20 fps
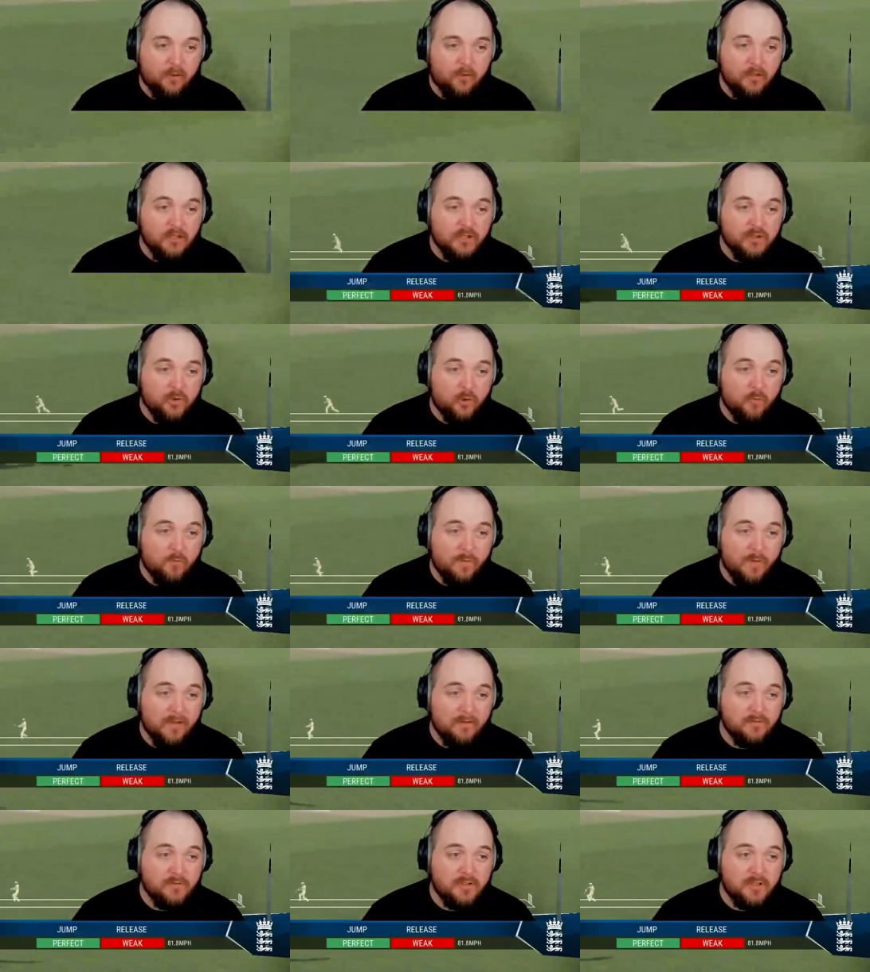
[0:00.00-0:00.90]
Oh, he's so
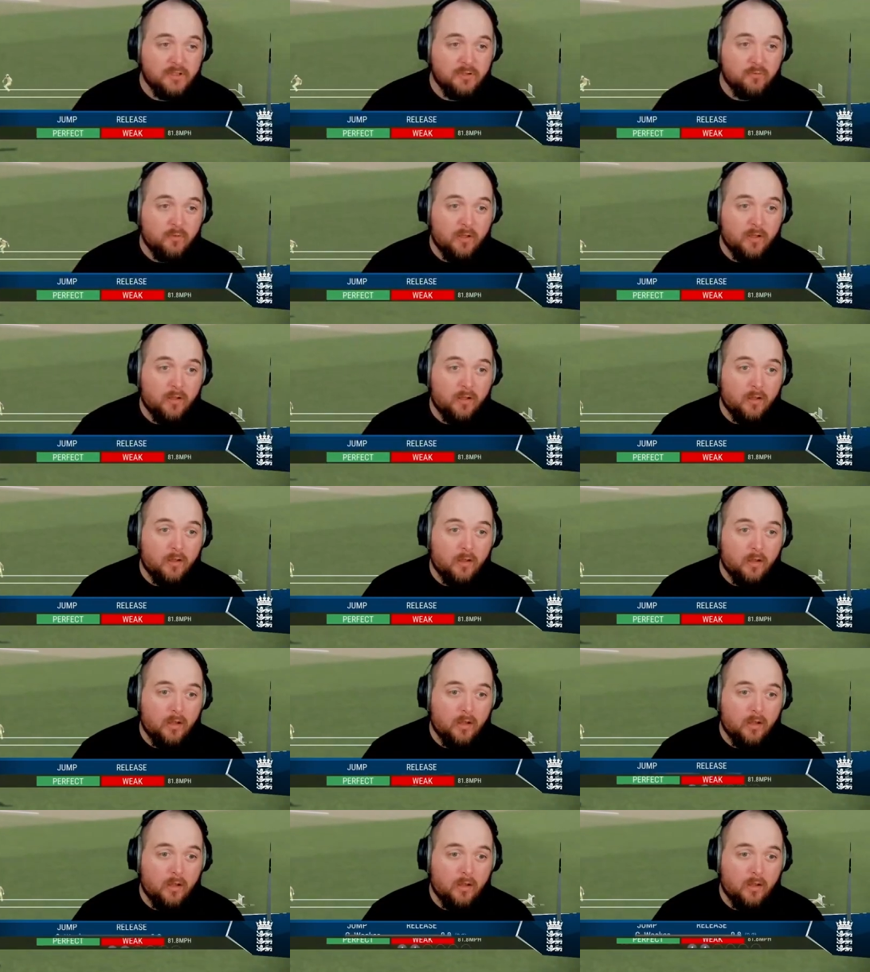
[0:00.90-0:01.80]
bouncy as well.
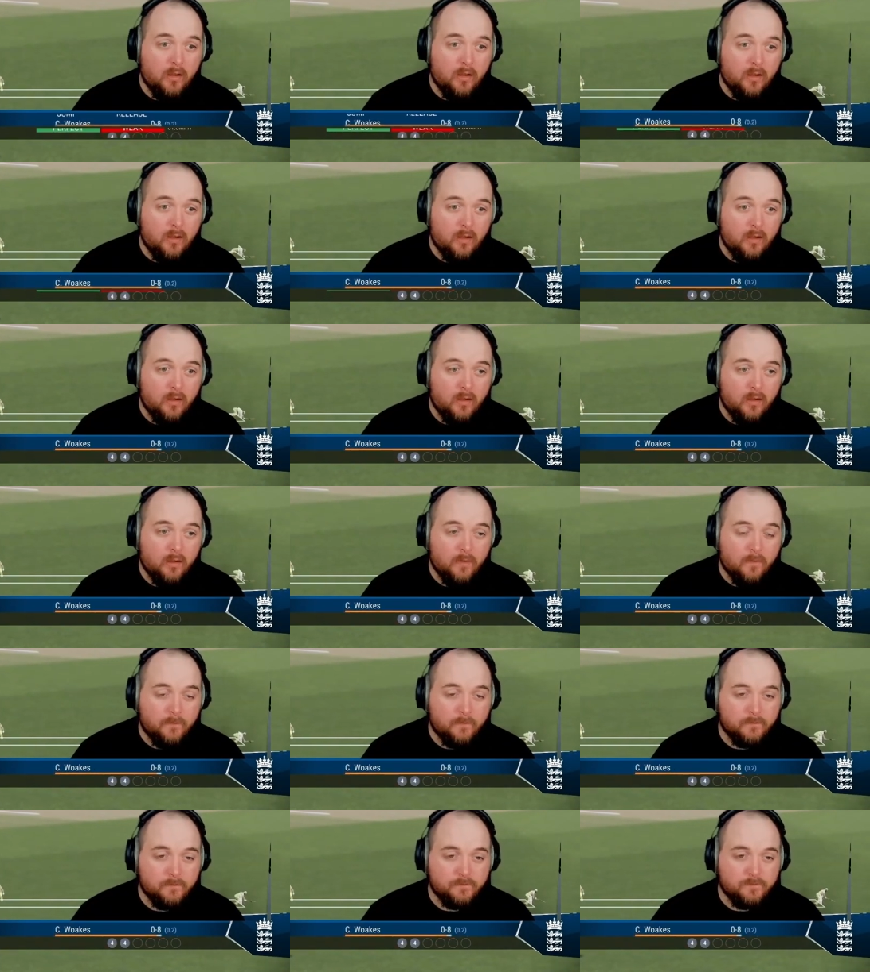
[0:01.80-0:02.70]
Ah!
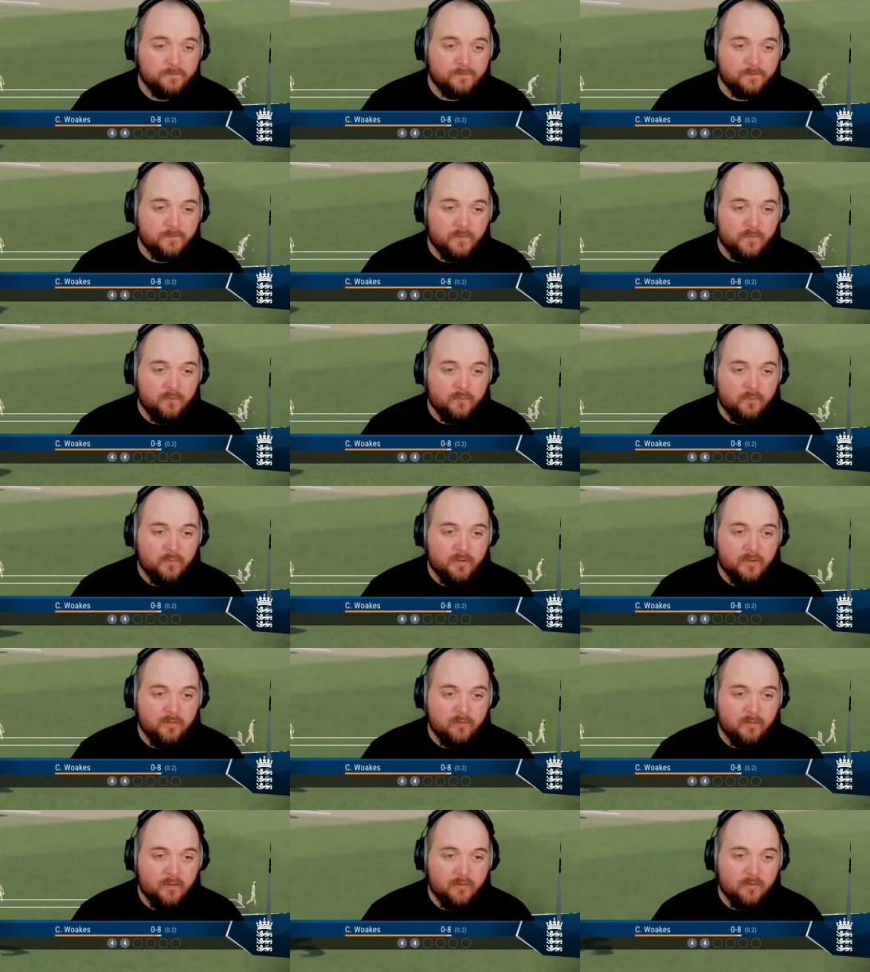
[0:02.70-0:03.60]
We
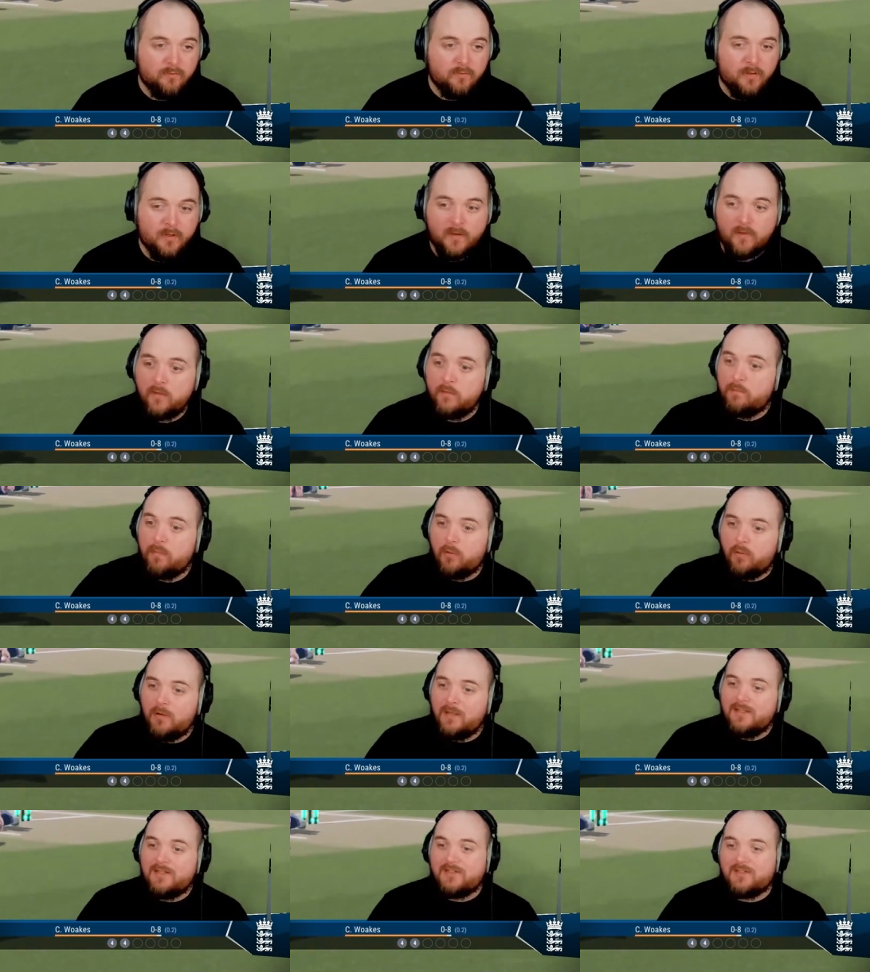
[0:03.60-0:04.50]
don't get the run out. The
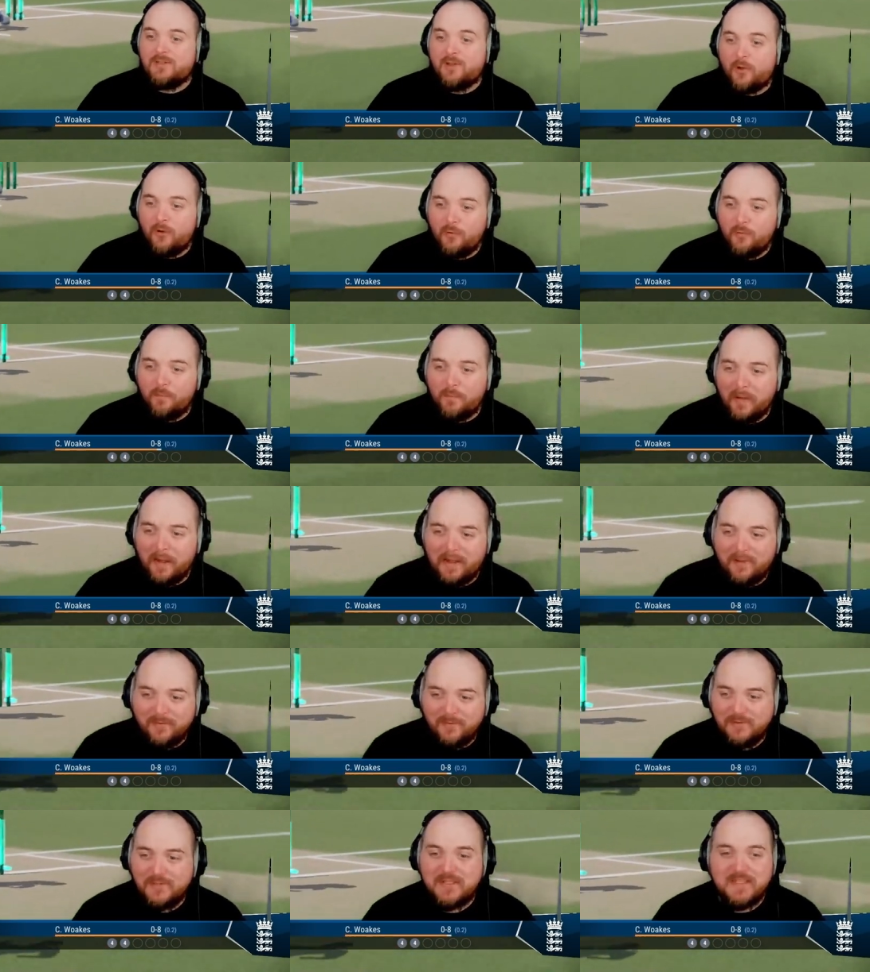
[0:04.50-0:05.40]
ball is so
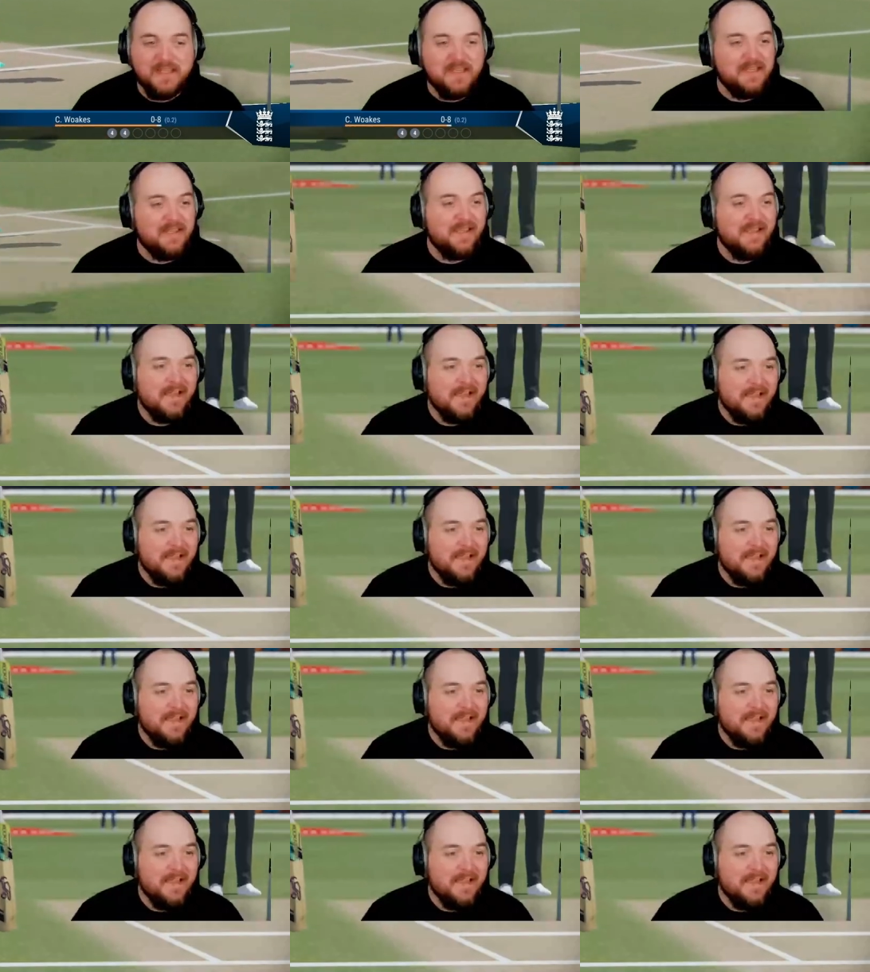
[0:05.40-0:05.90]
bouncy.